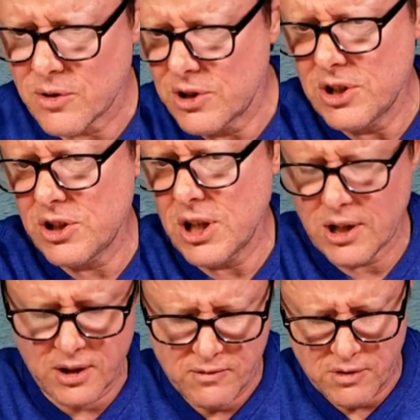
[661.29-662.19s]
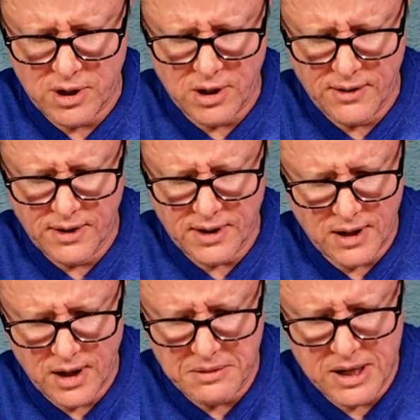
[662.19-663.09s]
she's Chica. Okay, I think that
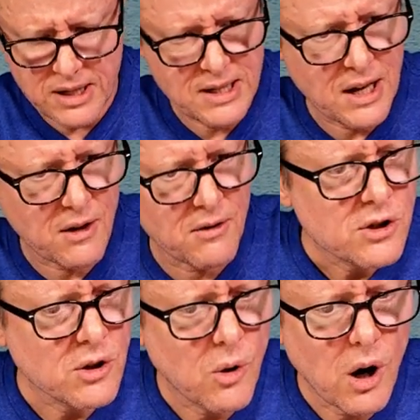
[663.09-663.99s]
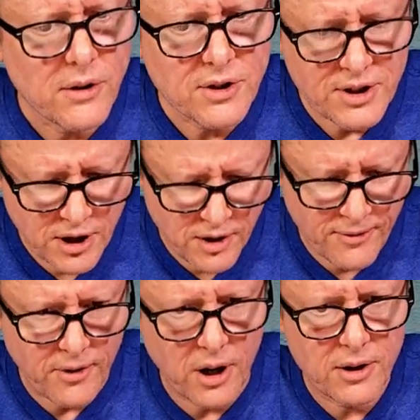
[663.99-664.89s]
I'm getting it down. So on the sticker
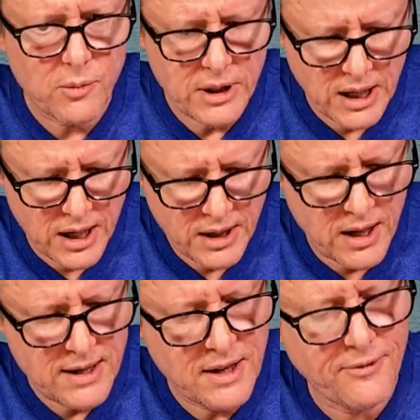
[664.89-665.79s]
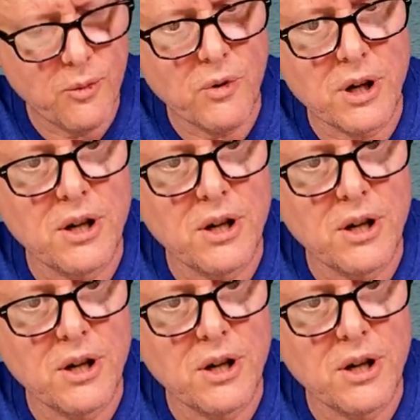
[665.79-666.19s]
front, we got a different one